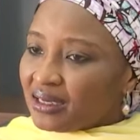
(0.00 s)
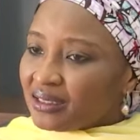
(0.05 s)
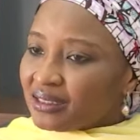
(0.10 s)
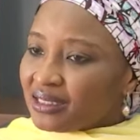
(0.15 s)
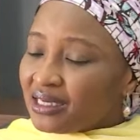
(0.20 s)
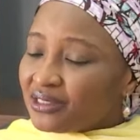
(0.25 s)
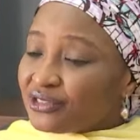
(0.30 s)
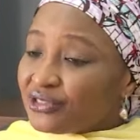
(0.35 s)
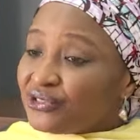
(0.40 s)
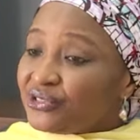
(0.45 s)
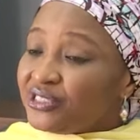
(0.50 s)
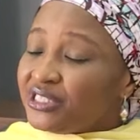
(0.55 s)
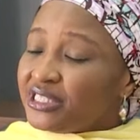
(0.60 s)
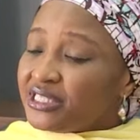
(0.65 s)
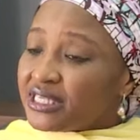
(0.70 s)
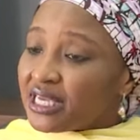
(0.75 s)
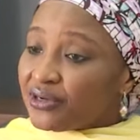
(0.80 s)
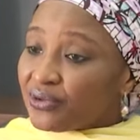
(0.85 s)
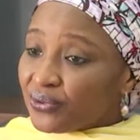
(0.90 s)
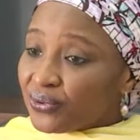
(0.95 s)

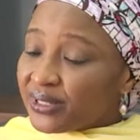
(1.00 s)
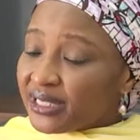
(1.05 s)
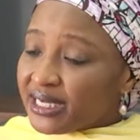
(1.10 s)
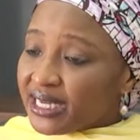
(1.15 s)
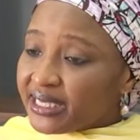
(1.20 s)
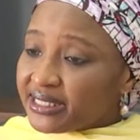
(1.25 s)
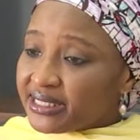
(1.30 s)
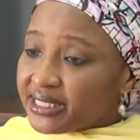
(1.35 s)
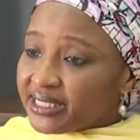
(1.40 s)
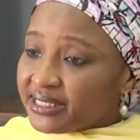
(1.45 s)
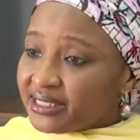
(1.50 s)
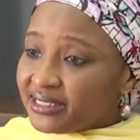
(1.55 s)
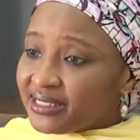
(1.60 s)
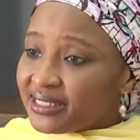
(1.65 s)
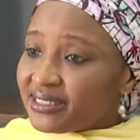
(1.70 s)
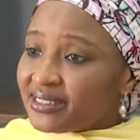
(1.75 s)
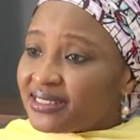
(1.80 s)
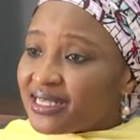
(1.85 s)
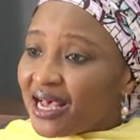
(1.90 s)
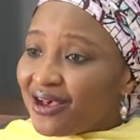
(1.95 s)
countries and
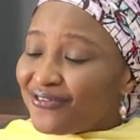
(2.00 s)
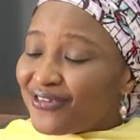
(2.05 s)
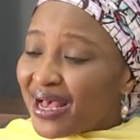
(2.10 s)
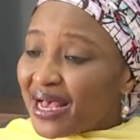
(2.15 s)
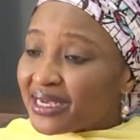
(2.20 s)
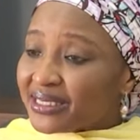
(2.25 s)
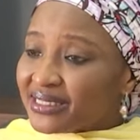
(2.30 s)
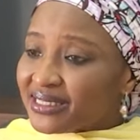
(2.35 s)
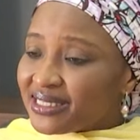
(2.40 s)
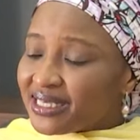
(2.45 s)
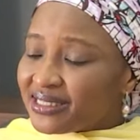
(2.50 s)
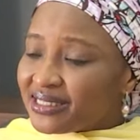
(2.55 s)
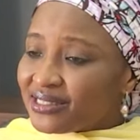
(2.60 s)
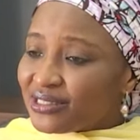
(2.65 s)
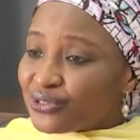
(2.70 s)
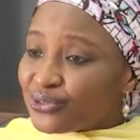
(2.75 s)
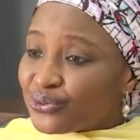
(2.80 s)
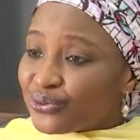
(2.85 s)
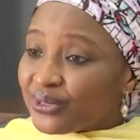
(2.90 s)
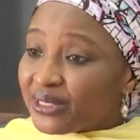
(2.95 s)
organizations have access
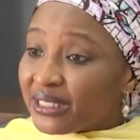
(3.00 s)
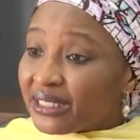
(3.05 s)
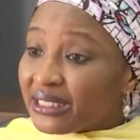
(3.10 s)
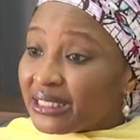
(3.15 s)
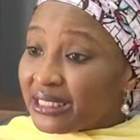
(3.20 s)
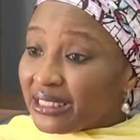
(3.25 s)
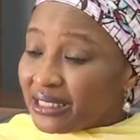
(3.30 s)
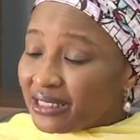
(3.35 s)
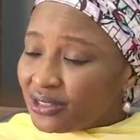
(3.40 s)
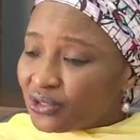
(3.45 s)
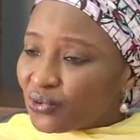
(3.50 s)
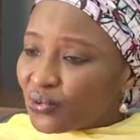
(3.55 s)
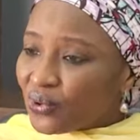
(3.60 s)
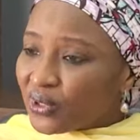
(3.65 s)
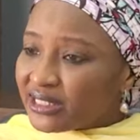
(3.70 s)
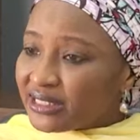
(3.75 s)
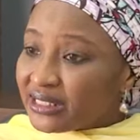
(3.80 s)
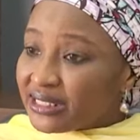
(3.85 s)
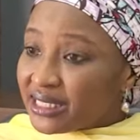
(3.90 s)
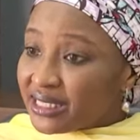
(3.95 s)
to clean,
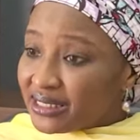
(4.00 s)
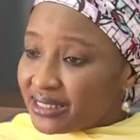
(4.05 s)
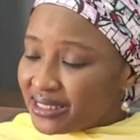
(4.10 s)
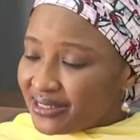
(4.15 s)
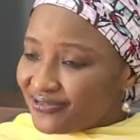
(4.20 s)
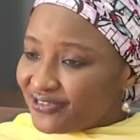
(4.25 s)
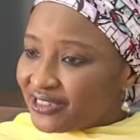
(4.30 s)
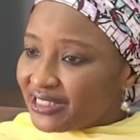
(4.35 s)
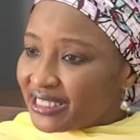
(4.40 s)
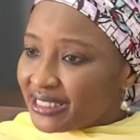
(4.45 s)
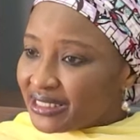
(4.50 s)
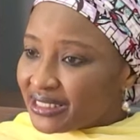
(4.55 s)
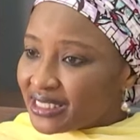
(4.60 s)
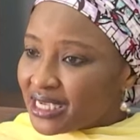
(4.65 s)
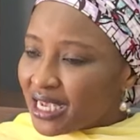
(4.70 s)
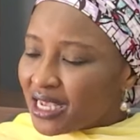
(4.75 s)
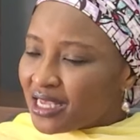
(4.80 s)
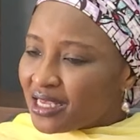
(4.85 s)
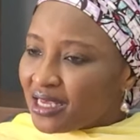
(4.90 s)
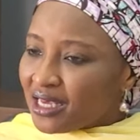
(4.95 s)
qualitative
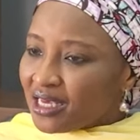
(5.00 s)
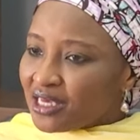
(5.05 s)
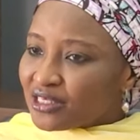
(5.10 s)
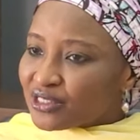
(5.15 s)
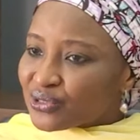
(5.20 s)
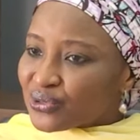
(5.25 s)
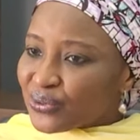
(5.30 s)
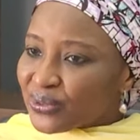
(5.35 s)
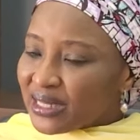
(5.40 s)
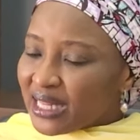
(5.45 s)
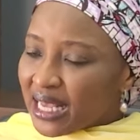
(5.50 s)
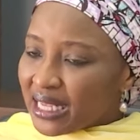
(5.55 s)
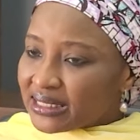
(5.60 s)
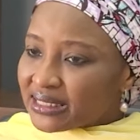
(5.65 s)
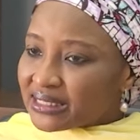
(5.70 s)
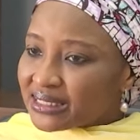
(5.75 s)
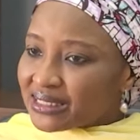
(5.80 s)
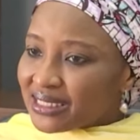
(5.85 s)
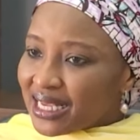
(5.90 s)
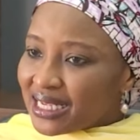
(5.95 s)
data. So
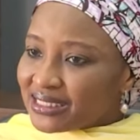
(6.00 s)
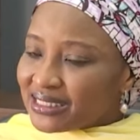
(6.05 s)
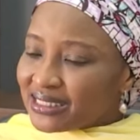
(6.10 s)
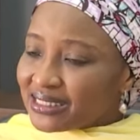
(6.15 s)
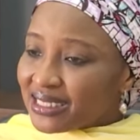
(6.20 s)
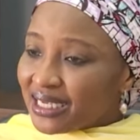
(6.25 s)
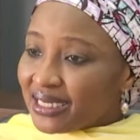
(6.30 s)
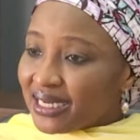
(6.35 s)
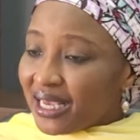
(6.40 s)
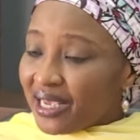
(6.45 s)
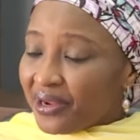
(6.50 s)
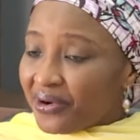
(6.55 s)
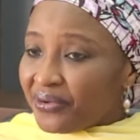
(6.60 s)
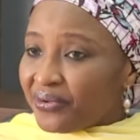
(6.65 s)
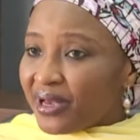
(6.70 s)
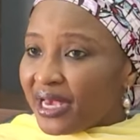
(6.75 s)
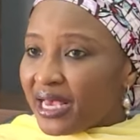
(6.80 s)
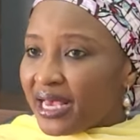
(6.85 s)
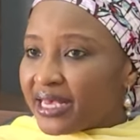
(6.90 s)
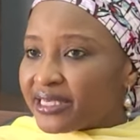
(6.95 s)
that is an
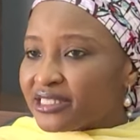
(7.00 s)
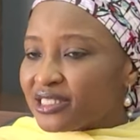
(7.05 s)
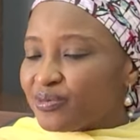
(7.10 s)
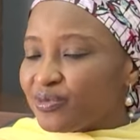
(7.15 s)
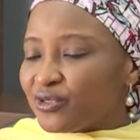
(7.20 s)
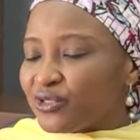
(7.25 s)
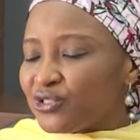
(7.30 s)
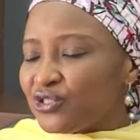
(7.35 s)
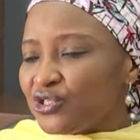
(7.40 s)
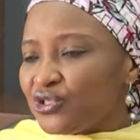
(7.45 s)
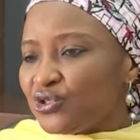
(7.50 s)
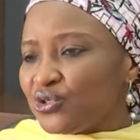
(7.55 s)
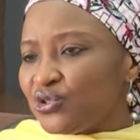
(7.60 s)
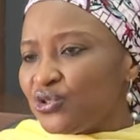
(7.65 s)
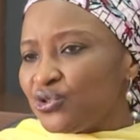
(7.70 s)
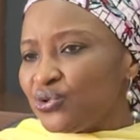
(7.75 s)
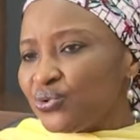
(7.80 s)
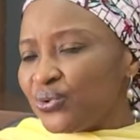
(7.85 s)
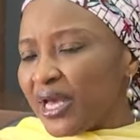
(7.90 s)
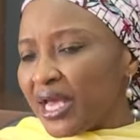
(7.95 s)
area, I suppose. Do you
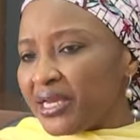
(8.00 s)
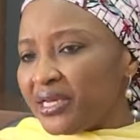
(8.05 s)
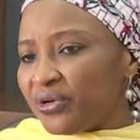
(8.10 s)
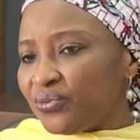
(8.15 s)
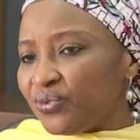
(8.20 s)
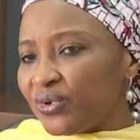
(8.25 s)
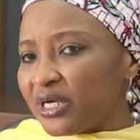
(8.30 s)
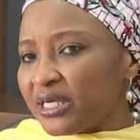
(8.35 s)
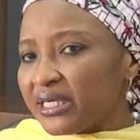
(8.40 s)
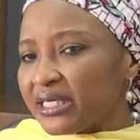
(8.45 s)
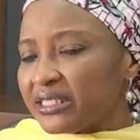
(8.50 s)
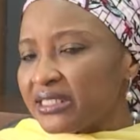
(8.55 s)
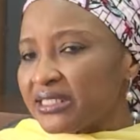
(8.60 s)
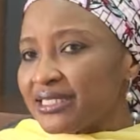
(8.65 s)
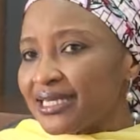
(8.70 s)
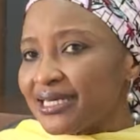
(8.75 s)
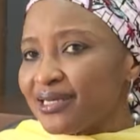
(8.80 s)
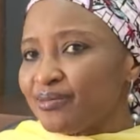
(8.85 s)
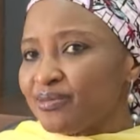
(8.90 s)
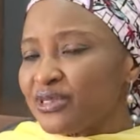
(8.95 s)
do any work in
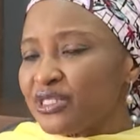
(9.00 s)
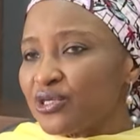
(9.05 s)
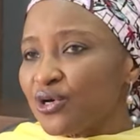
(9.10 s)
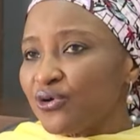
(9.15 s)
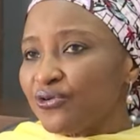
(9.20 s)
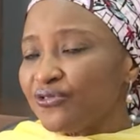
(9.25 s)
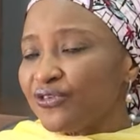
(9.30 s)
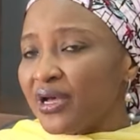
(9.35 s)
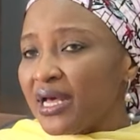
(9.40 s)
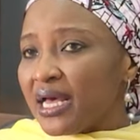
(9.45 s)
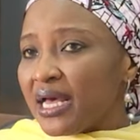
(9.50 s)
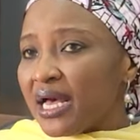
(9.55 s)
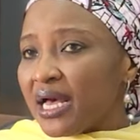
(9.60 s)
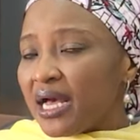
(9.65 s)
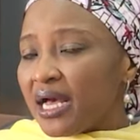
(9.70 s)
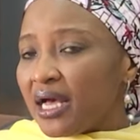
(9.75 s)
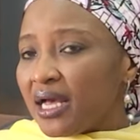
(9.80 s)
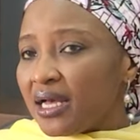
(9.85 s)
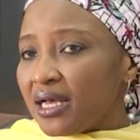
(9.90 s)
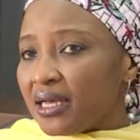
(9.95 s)
terms of
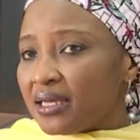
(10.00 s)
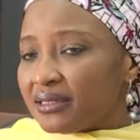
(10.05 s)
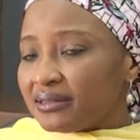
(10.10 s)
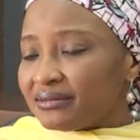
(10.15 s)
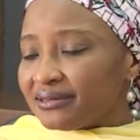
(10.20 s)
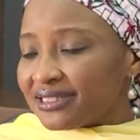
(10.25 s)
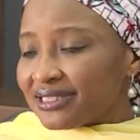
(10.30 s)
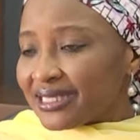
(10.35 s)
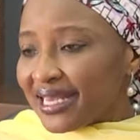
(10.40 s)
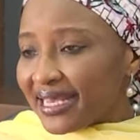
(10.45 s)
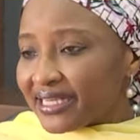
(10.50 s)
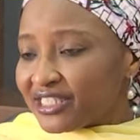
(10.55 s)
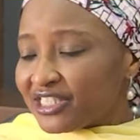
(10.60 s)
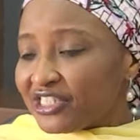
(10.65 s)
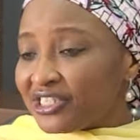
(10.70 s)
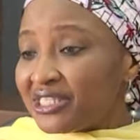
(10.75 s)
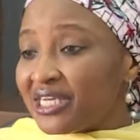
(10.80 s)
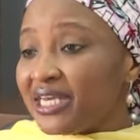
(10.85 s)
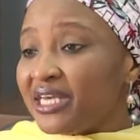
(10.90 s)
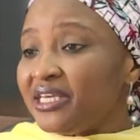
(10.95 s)

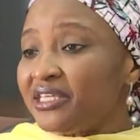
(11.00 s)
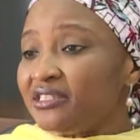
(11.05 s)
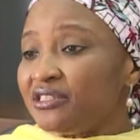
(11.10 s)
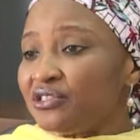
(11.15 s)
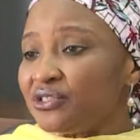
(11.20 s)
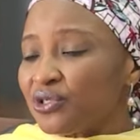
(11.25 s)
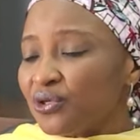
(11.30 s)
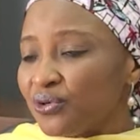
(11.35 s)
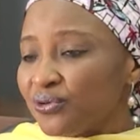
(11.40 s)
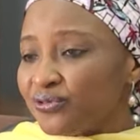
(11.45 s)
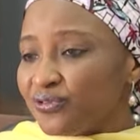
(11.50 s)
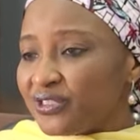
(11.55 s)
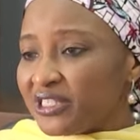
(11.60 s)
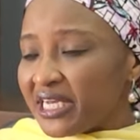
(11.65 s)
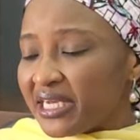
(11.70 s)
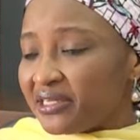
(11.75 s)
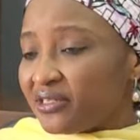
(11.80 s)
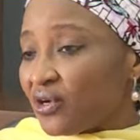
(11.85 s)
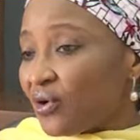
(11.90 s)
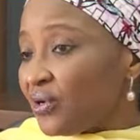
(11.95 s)
exchange of
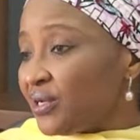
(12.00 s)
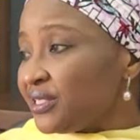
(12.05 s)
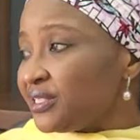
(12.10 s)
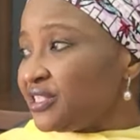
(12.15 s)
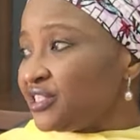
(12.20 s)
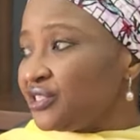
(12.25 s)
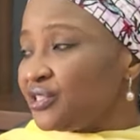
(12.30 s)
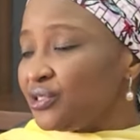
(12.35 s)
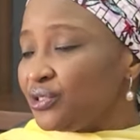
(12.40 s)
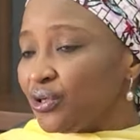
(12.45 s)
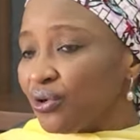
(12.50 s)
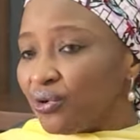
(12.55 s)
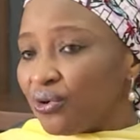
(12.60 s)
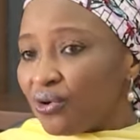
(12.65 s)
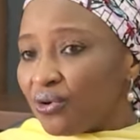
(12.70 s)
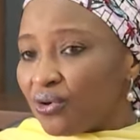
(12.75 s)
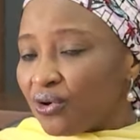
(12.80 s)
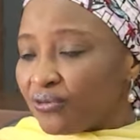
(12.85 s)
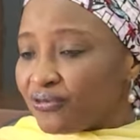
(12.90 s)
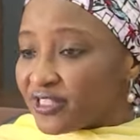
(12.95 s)
technology
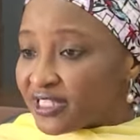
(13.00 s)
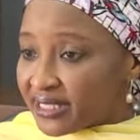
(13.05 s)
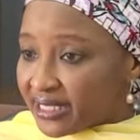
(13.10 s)
or of